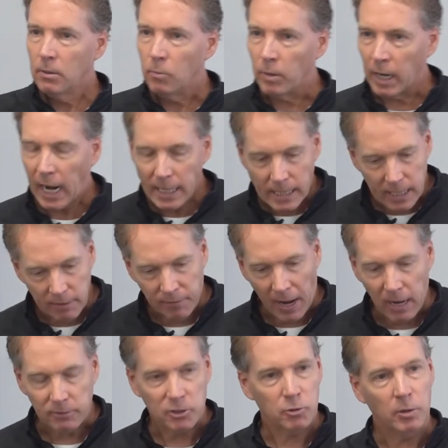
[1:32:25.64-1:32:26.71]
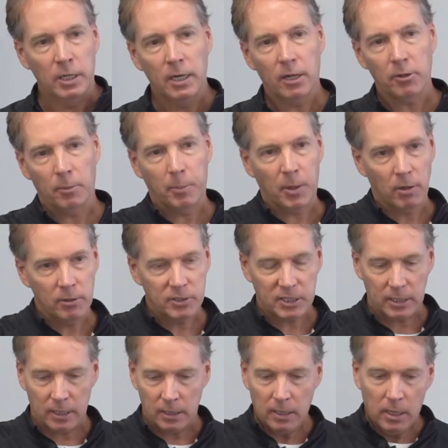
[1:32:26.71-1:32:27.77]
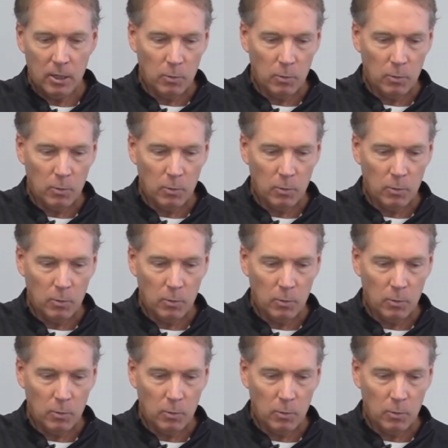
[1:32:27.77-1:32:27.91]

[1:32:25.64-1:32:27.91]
When I give out to another person,